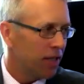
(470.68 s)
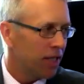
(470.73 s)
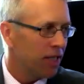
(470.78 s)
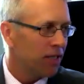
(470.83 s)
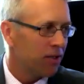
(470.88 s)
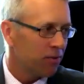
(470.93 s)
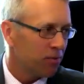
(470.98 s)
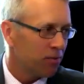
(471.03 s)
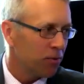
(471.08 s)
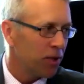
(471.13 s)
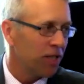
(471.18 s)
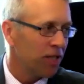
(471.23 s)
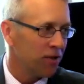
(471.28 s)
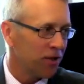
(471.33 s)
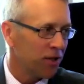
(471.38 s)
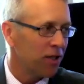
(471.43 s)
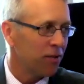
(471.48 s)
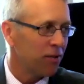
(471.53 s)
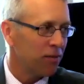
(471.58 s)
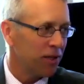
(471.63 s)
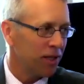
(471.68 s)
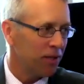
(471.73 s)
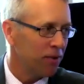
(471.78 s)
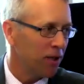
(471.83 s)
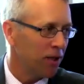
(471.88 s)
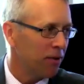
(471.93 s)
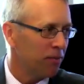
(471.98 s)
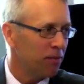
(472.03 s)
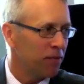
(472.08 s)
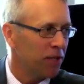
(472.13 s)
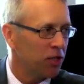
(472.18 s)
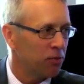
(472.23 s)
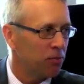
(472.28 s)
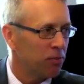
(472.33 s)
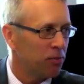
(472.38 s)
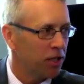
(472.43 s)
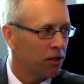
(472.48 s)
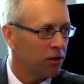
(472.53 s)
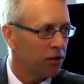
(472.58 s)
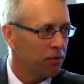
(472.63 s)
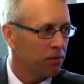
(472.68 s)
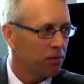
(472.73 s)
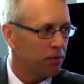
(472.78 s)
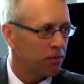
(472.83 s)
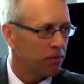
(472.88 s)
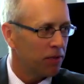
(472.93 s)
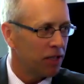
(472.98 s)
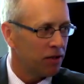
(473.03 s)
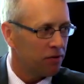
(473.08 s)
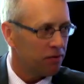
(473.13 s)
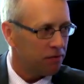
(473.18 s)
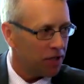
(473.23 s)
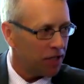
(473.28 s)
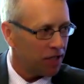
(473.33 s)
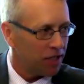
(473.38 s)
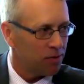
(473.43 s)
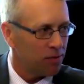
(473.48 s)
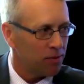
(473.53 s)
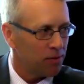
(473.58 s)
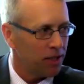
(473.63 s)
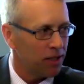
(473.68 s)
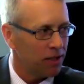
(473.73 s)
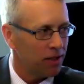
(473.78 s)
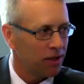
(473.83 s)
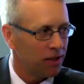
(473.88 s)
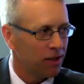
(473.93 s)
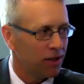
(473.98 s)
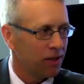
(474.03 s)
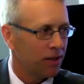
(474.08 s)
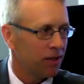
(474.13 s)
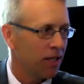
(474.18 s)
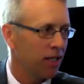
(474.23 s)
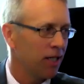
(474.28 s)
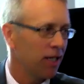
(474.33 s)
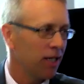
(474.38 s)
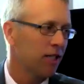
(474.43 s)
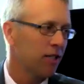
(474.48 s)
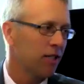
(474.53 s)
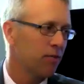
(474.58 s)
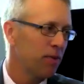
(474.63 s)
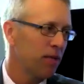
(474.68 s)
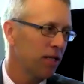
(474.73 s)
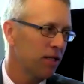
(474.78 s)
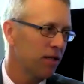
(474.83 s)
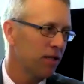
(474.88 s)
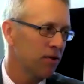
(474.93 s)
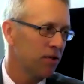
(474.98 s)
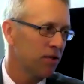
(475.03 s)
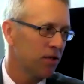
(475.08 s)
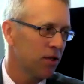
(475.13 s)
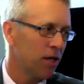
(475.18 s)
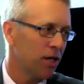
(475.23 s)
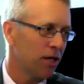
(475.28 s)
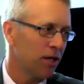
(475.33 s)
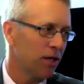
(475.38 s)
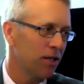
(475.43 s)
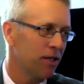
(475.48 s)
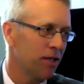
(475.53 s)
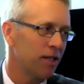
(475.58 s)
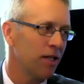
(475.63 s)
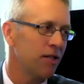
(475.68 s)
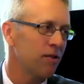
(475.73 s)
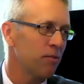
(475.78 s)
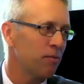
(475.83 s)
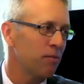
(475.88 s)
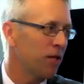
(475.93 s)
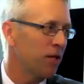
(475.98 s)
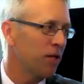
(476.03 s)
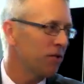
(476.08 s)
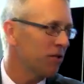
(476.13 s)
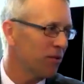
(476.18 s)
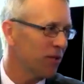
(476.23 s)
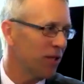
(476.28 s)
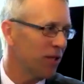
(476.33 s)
it's going to be a much better investment than an expensive stock that doesn't bounce